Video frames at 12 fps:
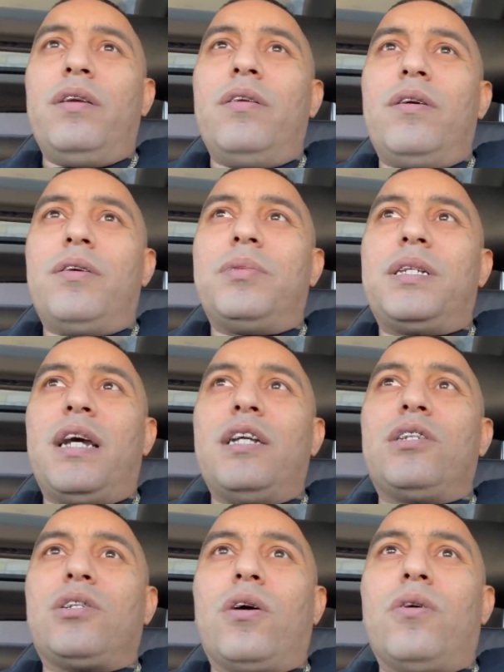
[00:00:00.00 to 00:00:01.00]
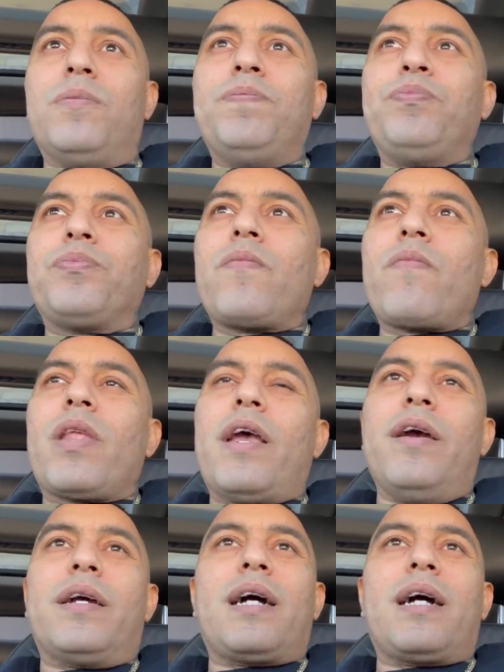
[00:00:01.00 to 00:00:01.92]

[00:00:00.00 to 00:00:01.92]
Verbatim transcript: You know what I'm saying? So it